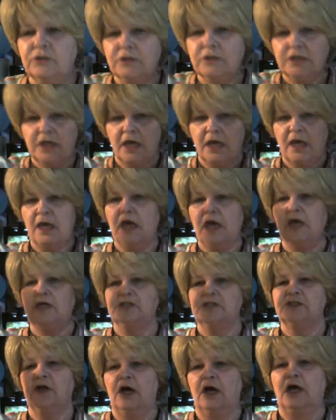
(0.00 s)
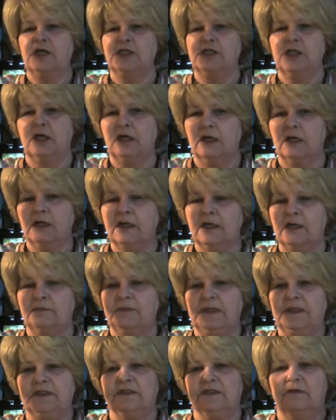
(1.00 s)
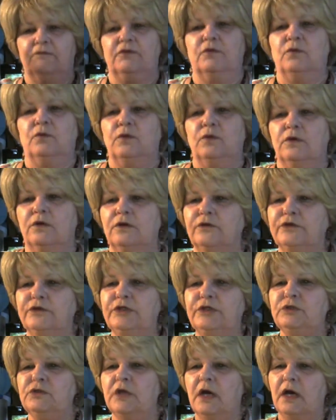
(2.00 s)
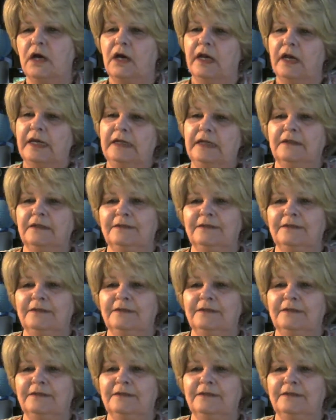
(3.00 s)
Yay, Tanya! Hippies of the world unite.